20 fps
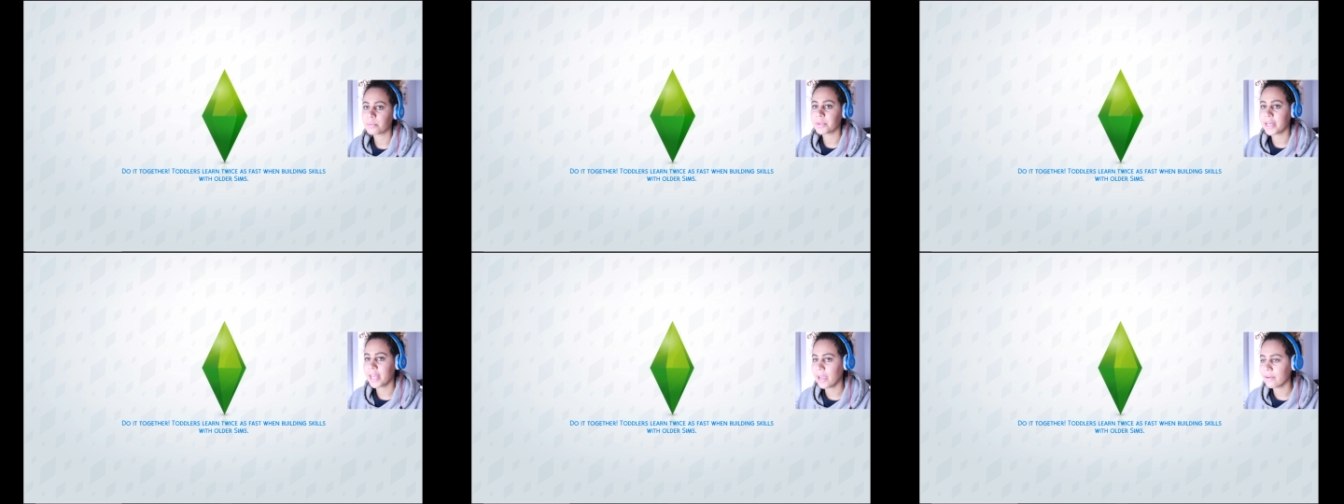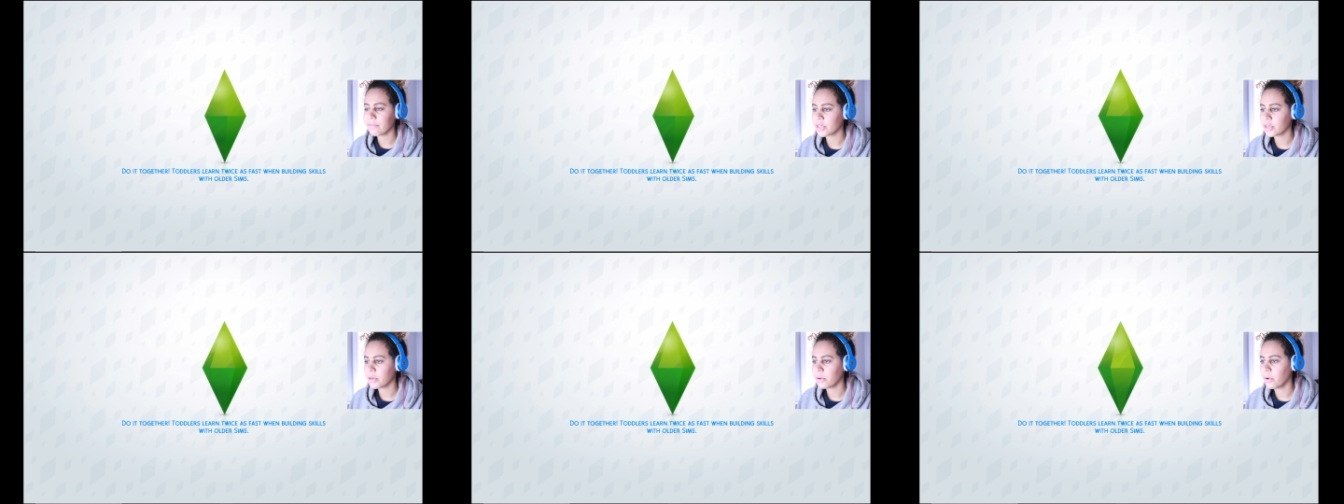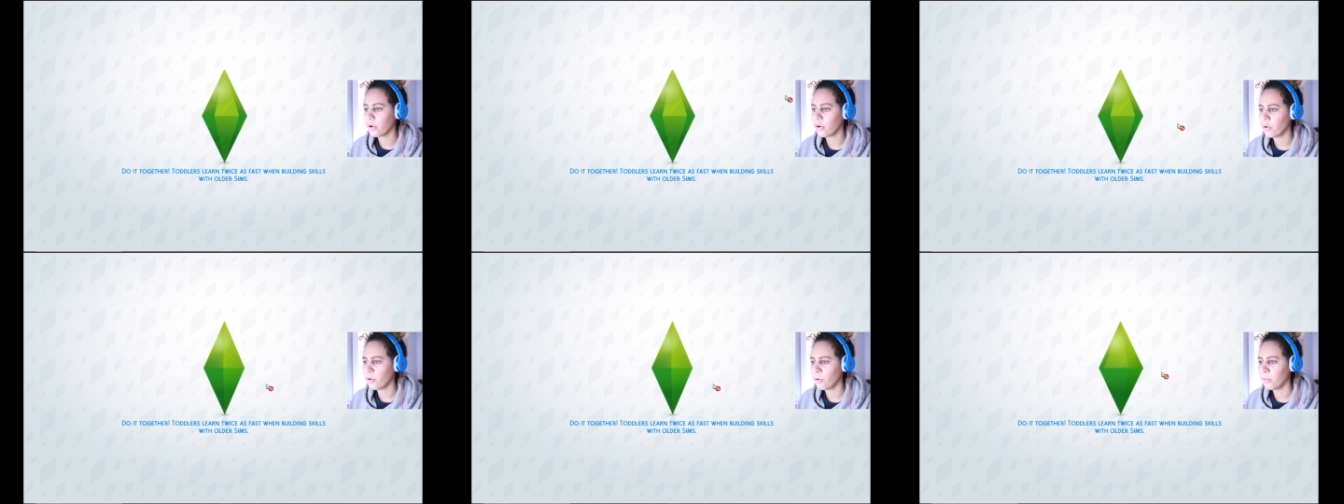I'm gonna have her go
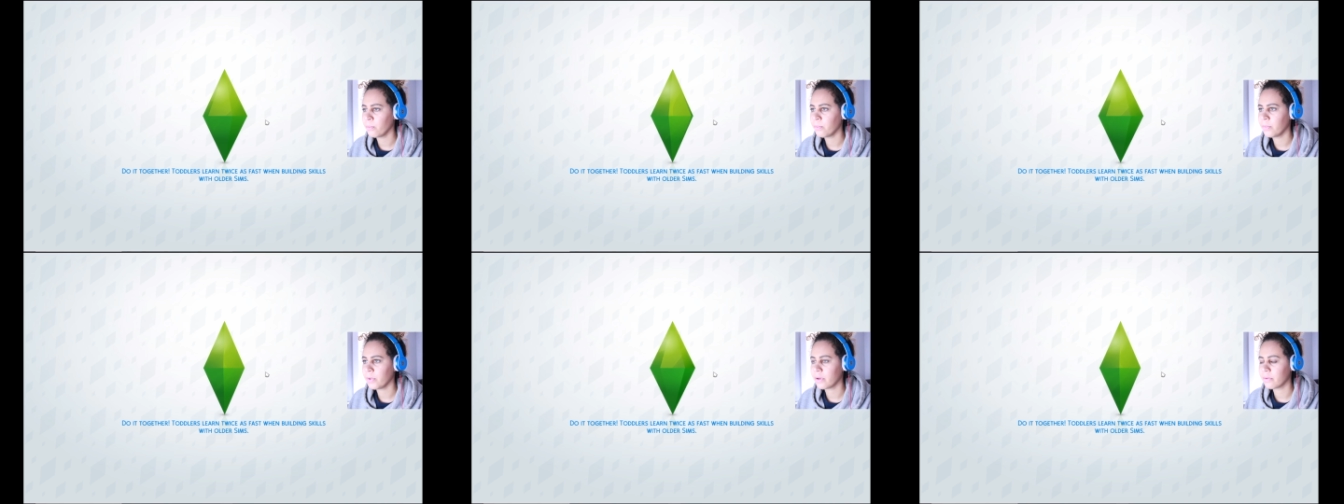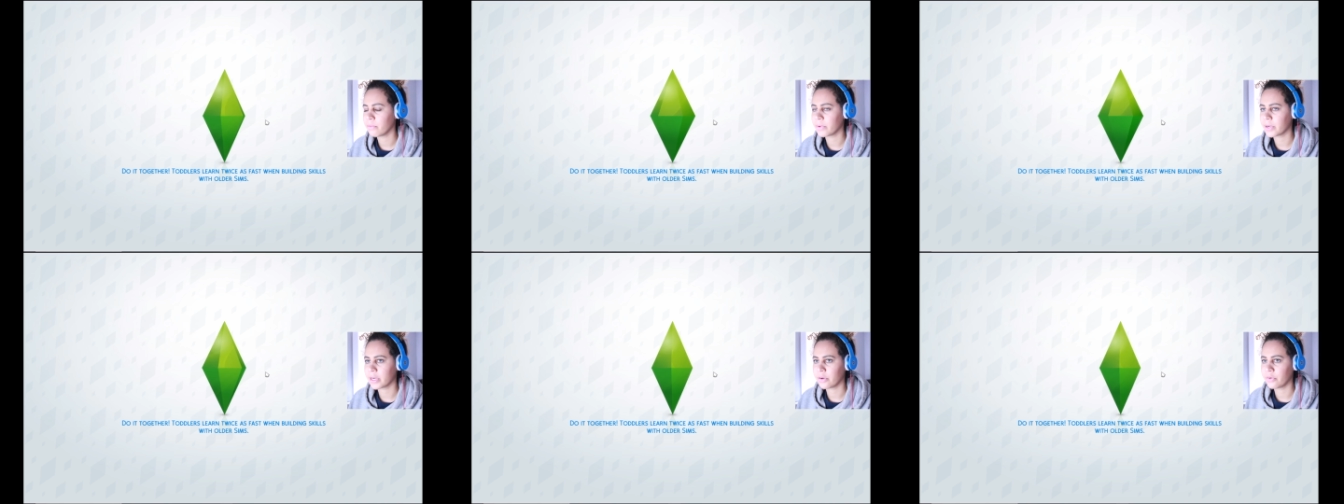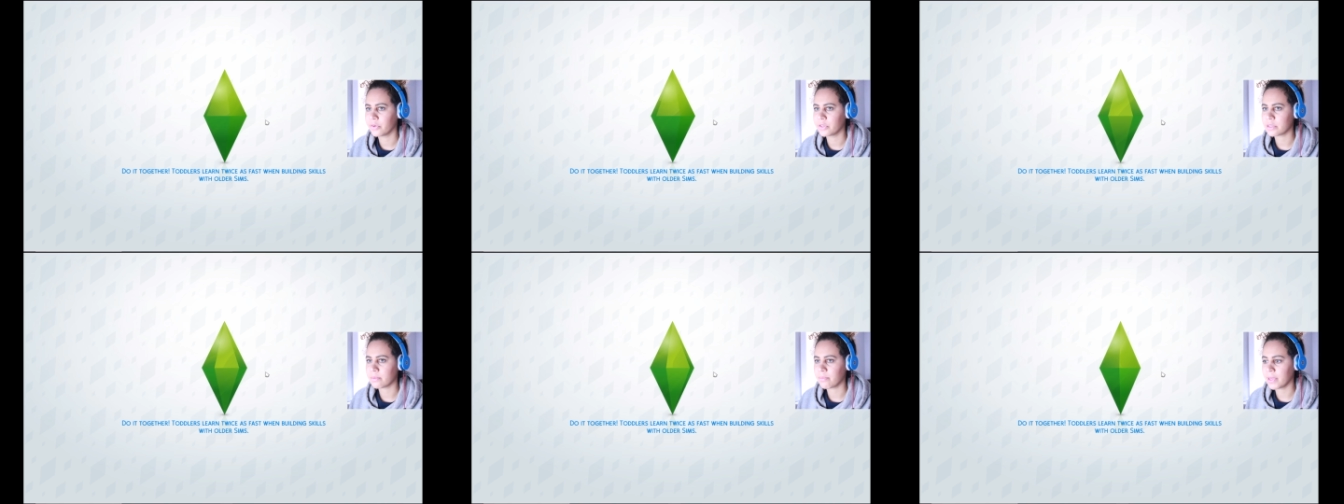home and we're
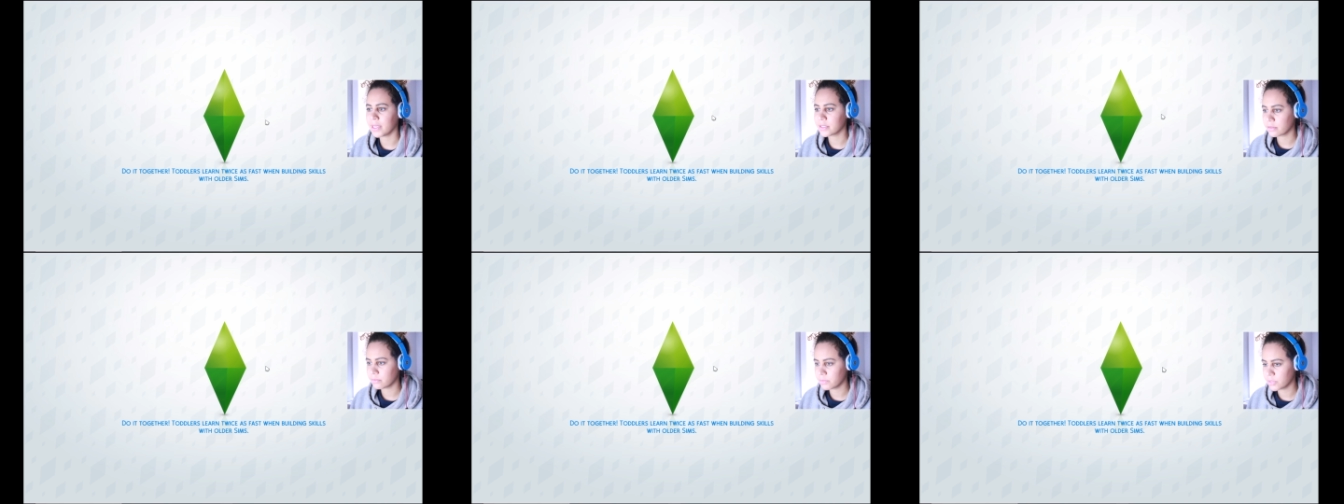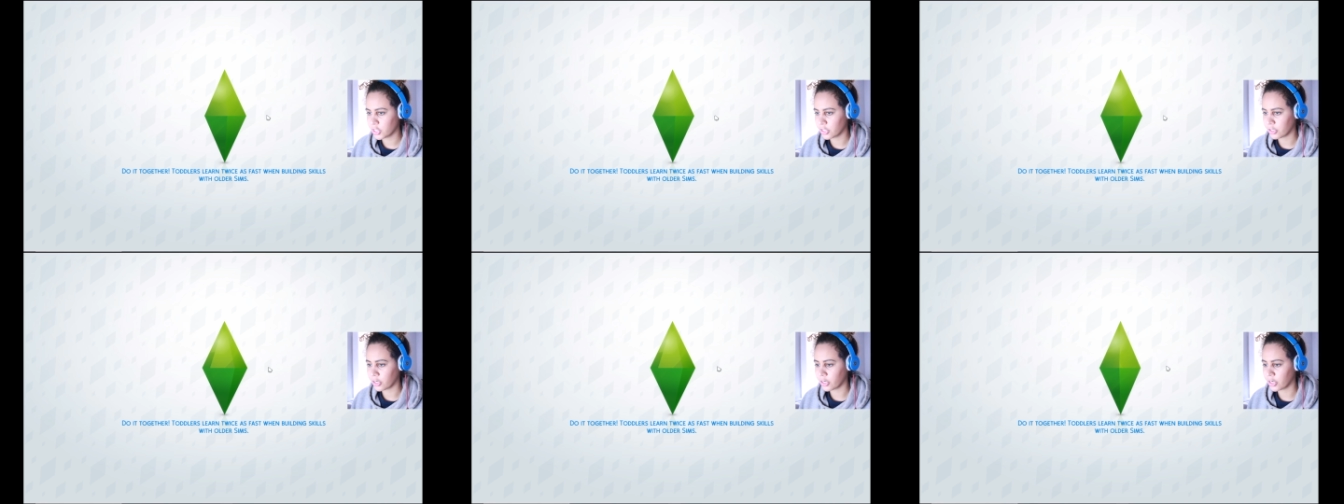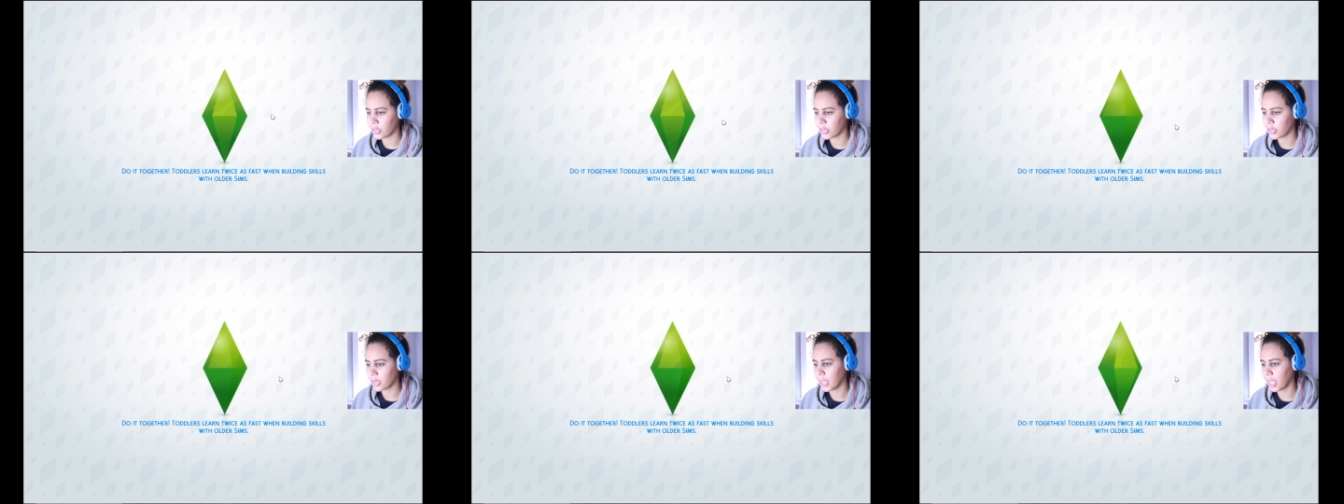going to make some
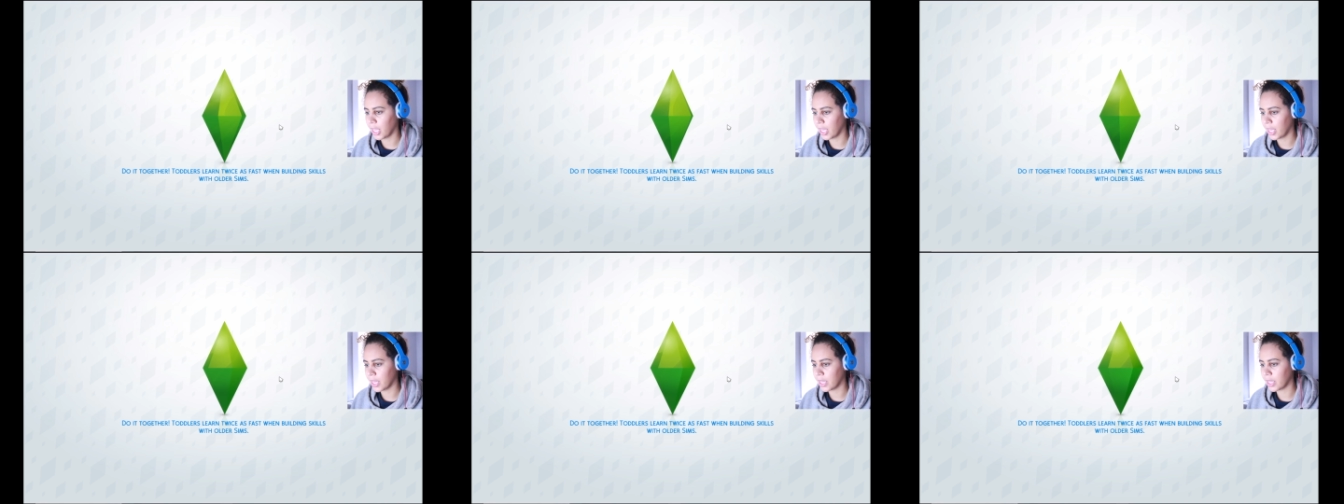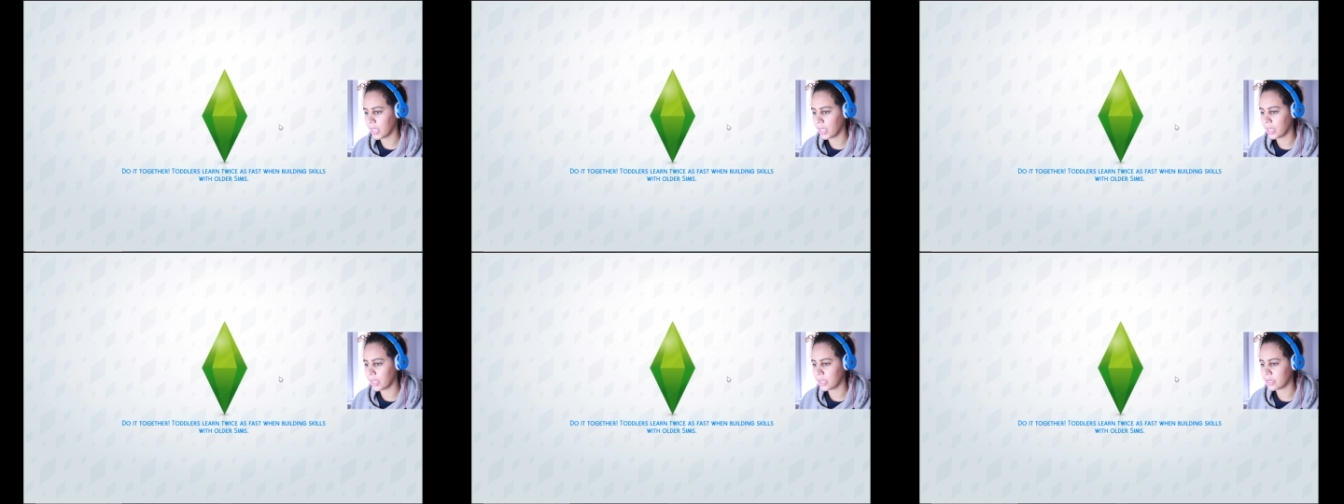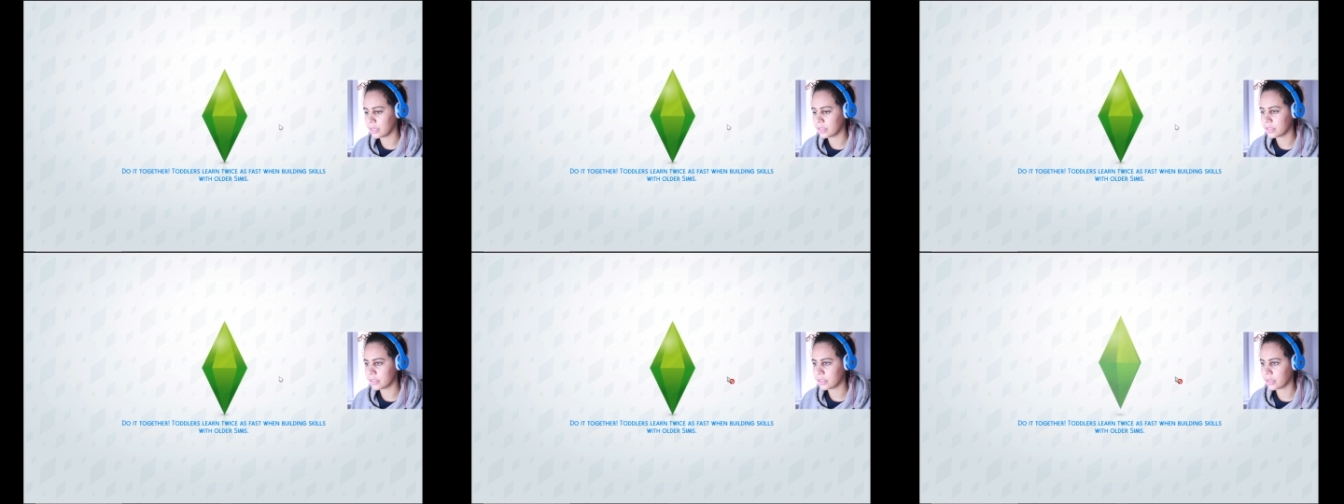dinner
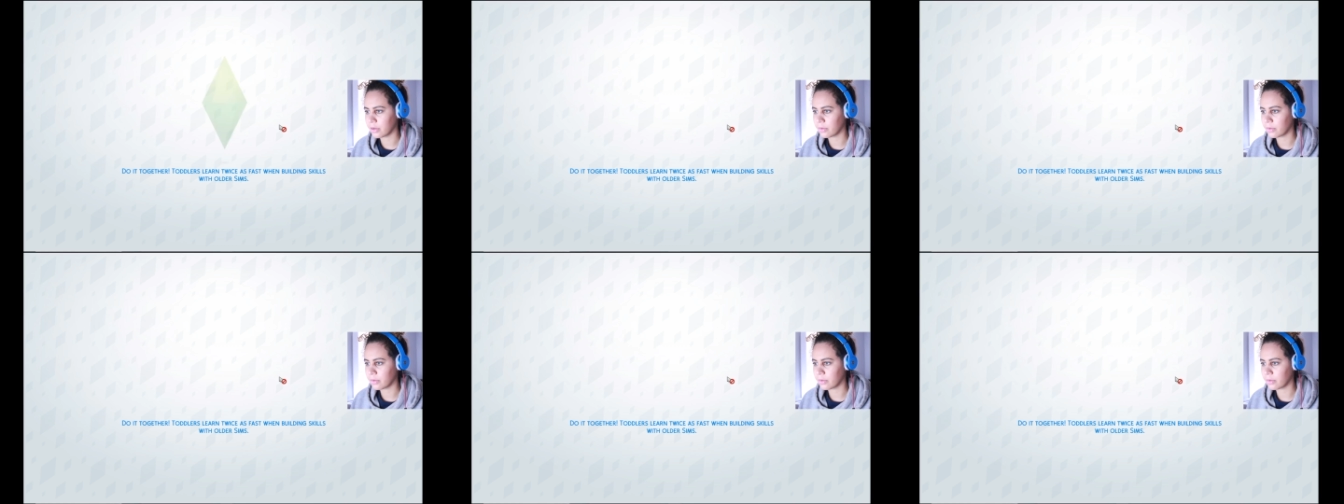and